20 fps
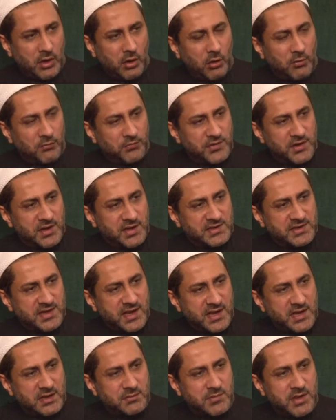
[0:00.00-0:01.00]
of the
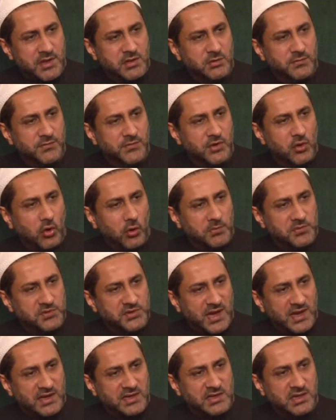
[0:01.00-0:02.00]
attainment of the
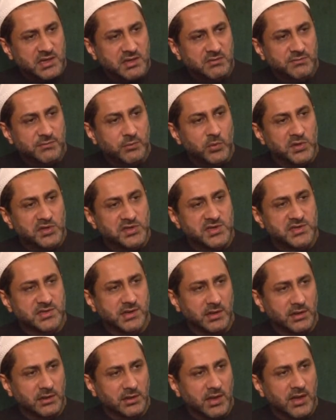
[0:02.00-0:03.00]
objective, which
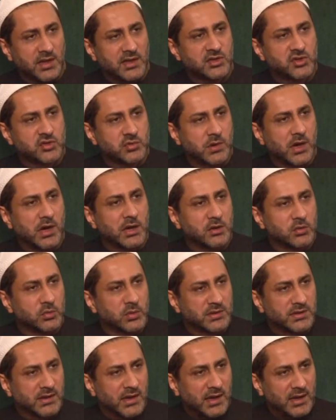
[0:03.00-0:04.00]
is Allah subhanahu
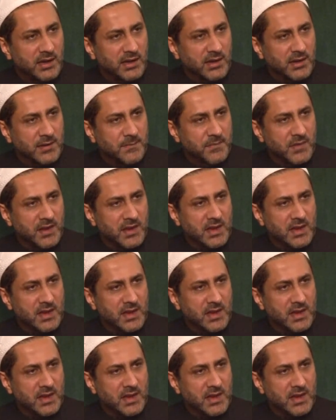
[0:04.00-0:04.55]
wa ta'ala.